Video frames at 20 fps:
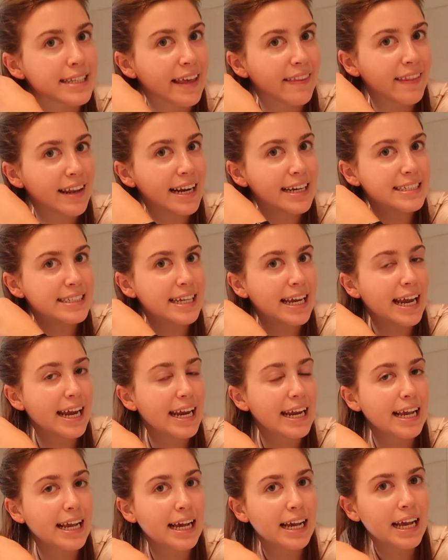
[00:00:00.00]
And then I
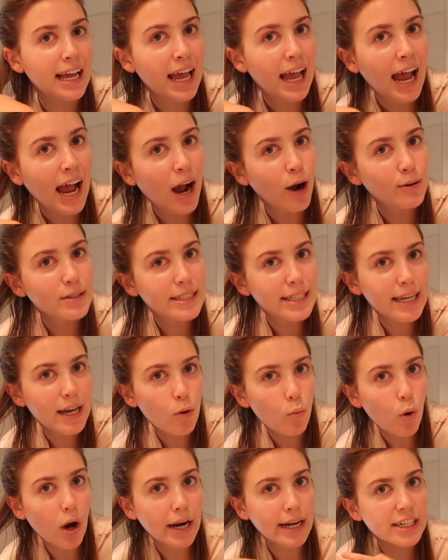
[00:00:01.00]
take, I would say,
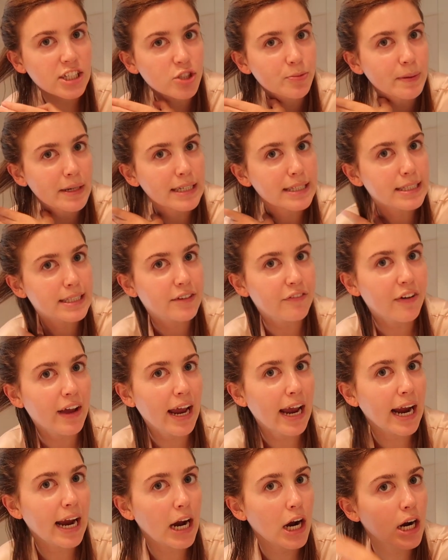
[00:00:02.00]
a 1-inch piece of
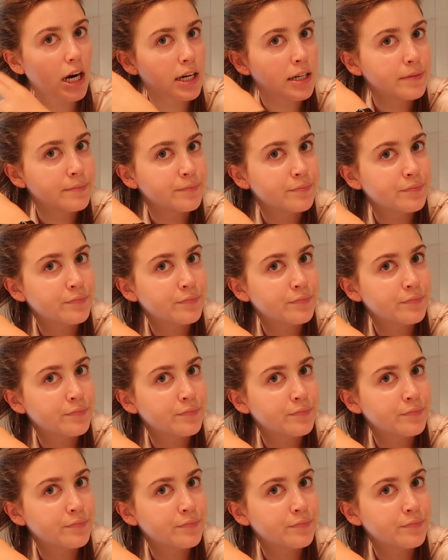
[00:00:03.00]
hair,